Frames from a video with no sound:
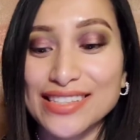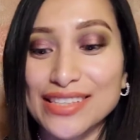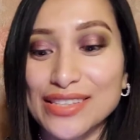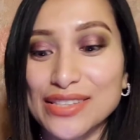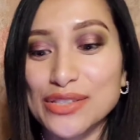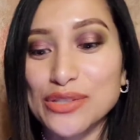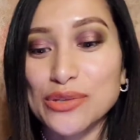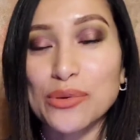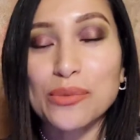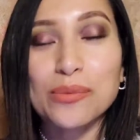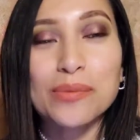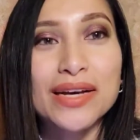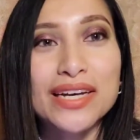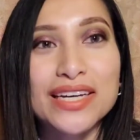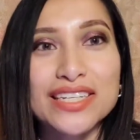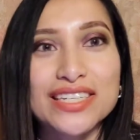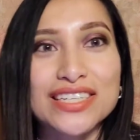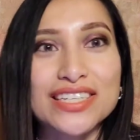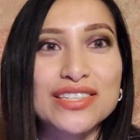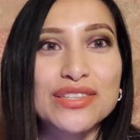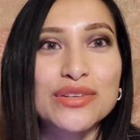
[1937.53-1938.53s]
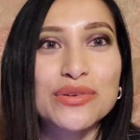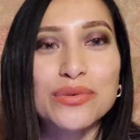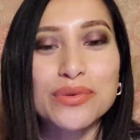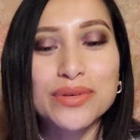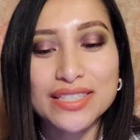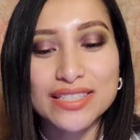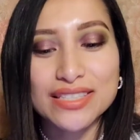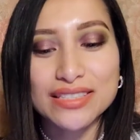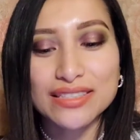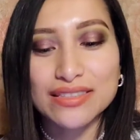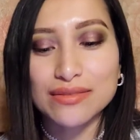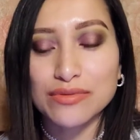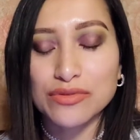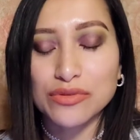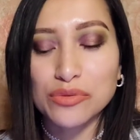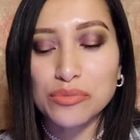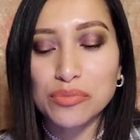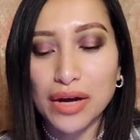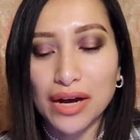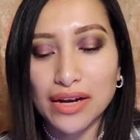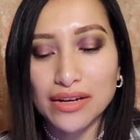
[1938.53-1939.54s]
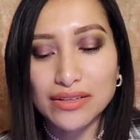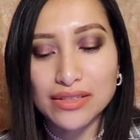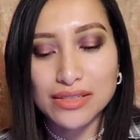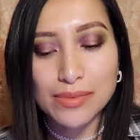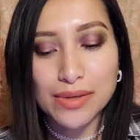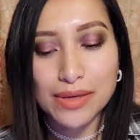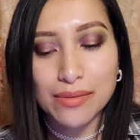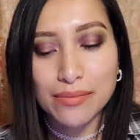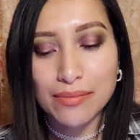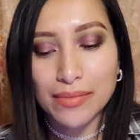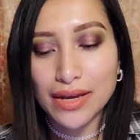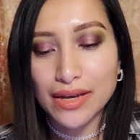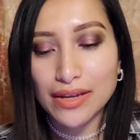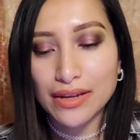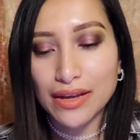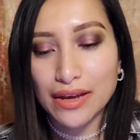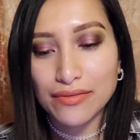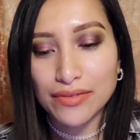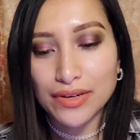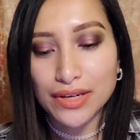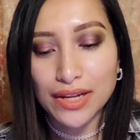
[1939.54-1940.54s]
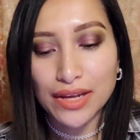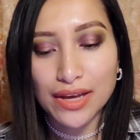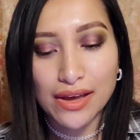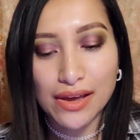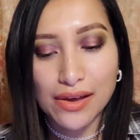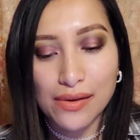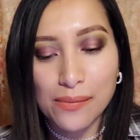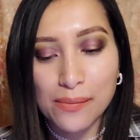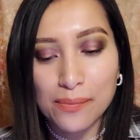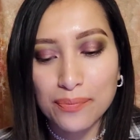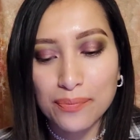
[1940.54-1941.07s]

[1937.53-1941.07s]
It's so much. It's always new products being made every day.